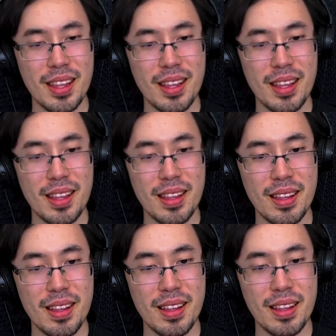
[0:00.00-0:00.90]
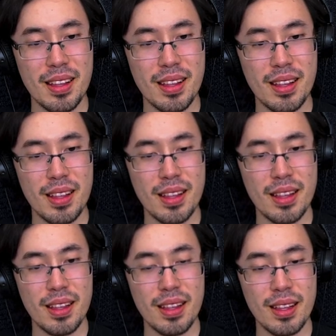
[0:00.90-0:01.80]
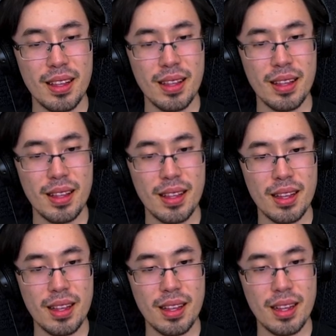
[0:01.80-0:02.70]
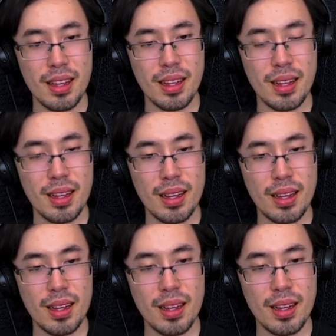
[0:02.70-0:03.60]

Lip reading: The person shown says nothing.